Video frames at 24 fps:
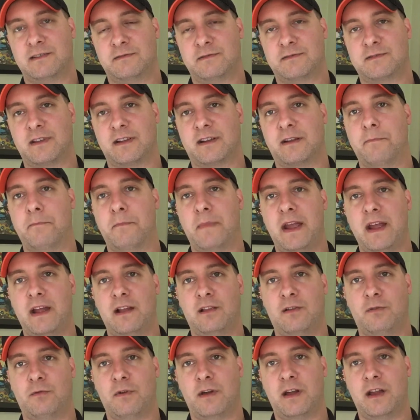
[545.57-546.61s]
It was like a
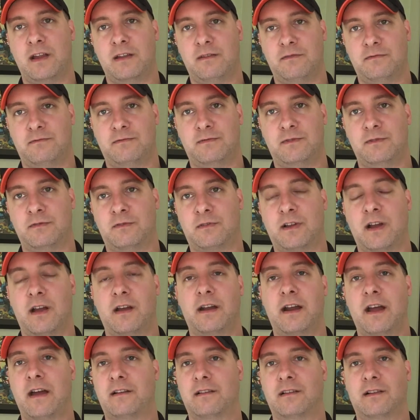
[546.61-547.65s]
mail away. You
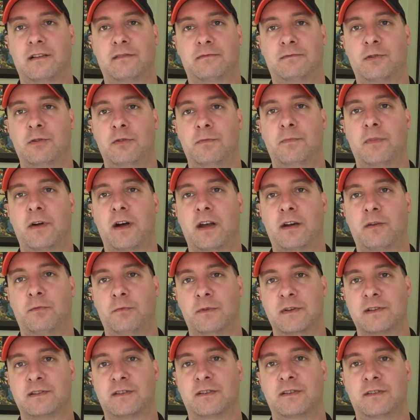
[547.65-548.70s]
cut out a little coupon
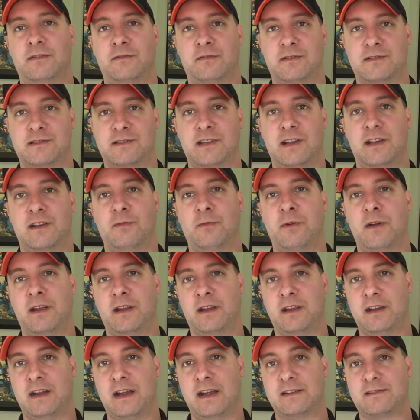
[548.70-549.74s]
Wizard, you could send away
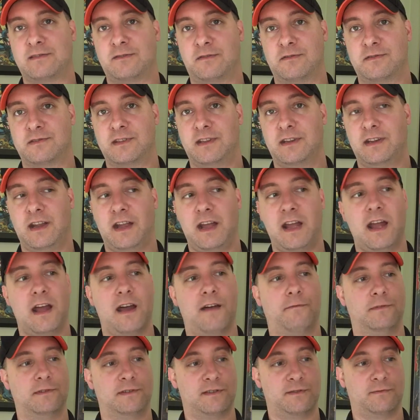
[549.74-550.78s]
and get Astro City
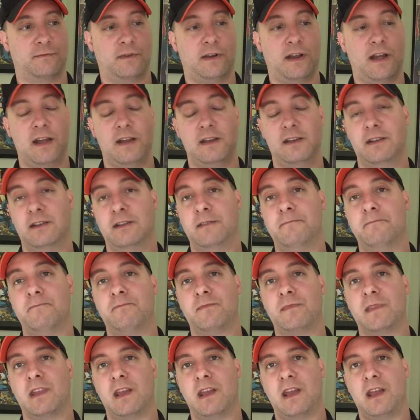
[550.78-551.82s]
half, which is what I did.
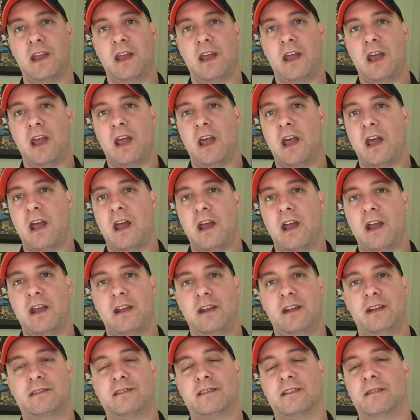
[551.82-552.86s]

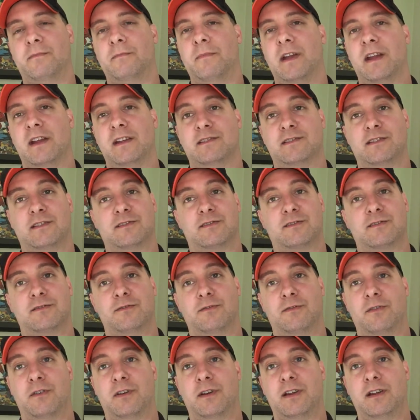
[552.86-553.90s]
It's an amazing
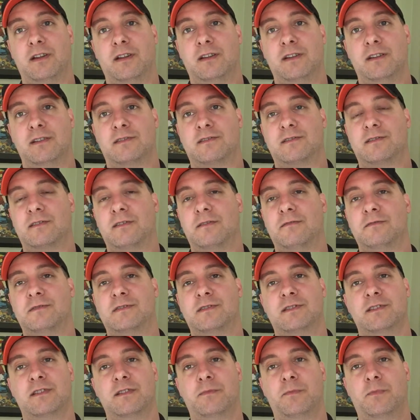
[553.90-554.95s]
story. It's so
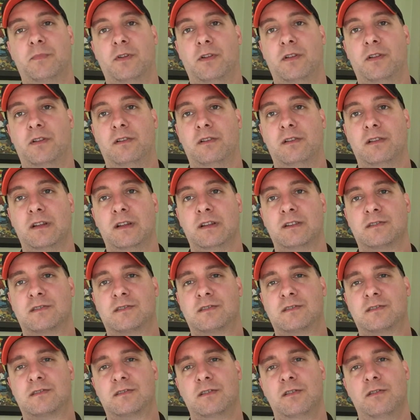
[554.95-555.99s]
simple. It's
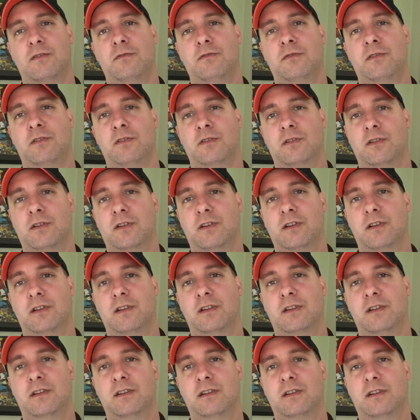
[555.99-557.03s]
so
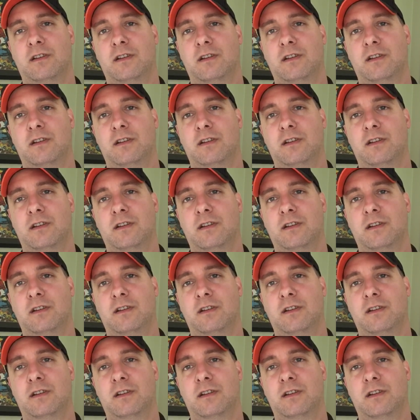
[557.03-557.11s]
good.